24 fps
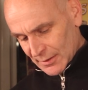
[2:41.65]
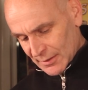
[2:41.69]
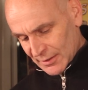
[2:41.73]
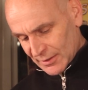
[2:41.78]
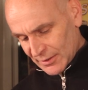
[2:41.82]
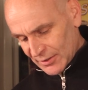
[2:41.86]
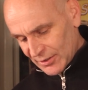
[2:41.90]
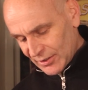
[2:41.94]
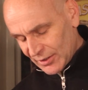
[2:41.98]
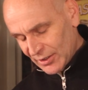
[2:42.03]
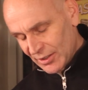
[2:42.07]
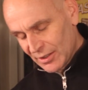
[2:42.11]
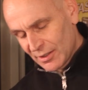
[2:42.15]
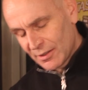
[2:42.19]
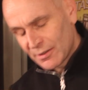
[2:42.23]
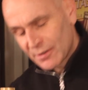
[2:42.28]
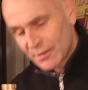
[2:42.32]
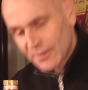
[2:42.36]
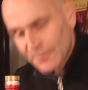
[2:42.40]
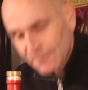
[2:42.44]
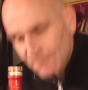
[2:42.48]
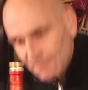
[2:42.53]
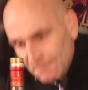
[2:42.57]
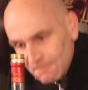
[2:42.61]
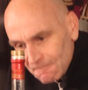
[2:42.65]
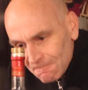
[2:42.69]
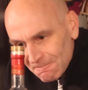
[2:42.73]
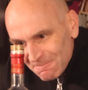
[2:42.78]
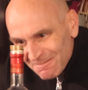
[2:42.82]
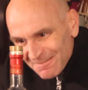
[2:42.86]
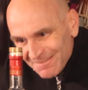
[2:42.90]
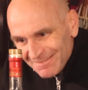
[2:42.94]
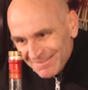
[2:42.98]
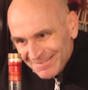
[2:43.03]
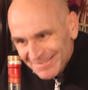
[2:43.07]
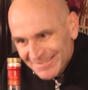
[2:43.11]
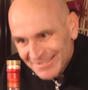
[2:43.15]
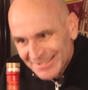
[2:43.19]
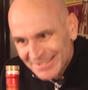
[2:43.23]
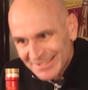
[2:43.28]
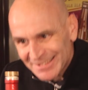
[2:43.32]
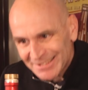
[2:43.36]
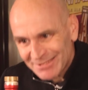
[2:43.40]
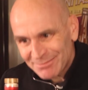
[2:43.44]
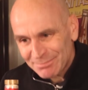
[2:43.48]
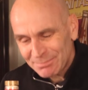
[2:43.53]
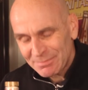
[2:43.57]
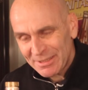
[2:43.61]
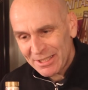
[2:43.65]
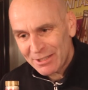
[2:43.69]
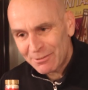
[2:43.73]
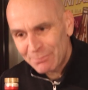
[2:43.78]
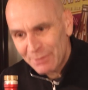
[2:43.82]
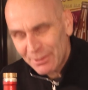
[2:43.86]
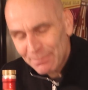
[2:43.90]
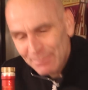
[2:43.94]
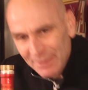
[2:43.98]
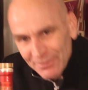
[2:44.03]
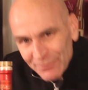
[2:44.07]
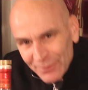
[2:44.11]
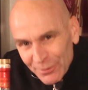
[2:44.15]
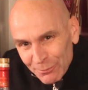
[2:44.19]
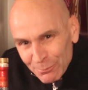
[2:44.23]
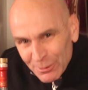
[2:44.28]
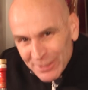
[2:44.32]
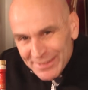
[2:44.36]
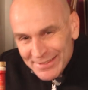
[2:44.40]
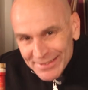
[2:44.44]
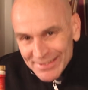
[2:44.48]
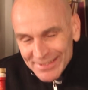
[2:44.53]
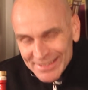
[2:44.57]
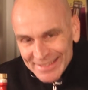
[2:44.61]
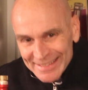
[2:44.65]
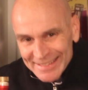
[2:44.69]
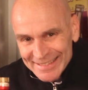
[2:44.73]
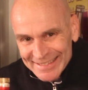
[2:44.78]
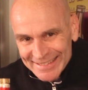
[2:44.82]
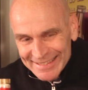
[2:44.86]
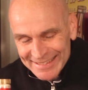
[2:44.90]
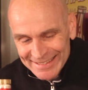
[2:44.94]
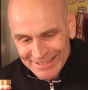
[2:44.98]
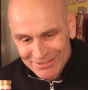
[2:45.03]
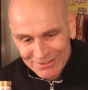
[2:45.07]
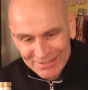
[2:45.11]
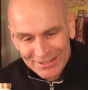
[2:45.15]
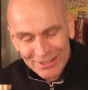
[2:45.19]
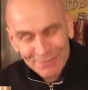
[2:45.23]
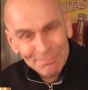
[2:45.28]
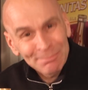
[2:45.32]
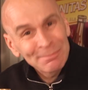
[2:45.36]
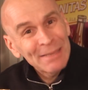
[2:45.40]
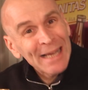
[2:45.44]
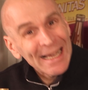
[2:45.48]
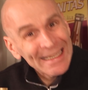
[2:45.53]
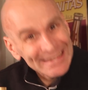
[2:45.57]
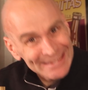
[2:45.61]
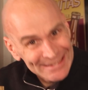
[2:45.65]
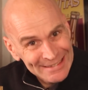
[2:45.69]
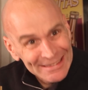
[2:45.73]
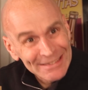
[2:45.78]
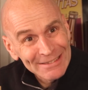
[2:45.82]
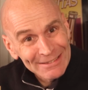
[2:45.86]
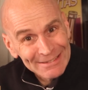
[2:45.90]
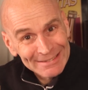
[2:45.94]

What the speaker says: It's the bear with me for 1 second, I'll come back to you,